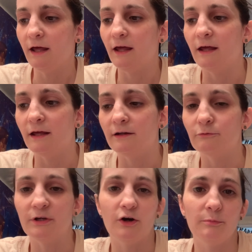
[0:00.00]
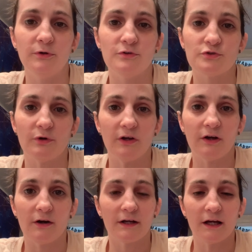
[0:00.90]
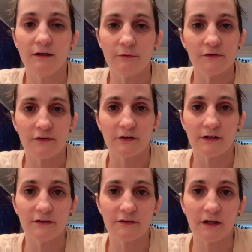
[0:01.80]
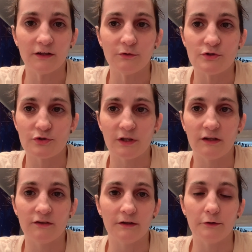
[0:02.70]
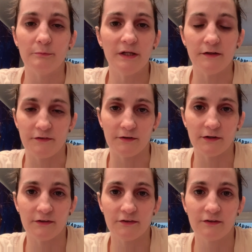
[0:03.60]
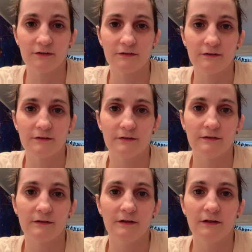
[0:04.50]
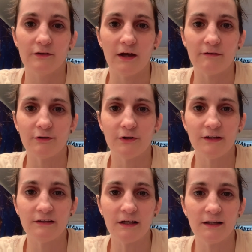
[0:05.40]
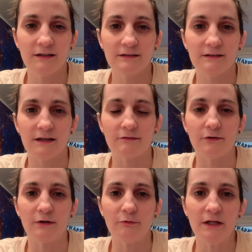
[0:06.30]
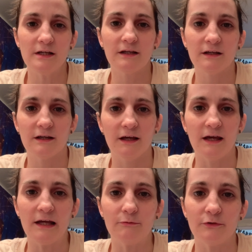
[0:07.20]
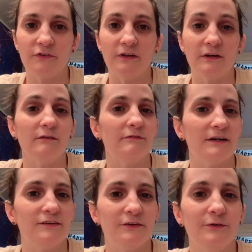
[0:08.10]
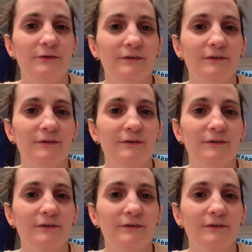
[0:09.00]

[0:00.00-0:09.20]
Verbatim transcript: And we hope you enjoy our Kennywood series and you enjoy this little mini series. Have a great day. Have a great week. And we'll see you again very soon.